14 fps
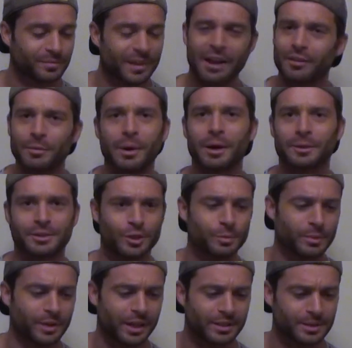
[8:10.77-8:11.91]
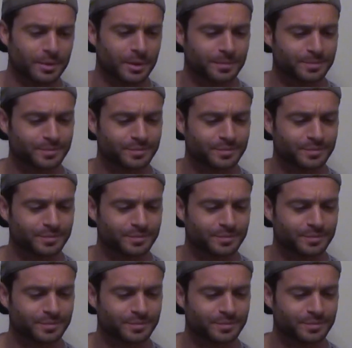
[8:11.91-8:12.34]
Everybody was super nice to me.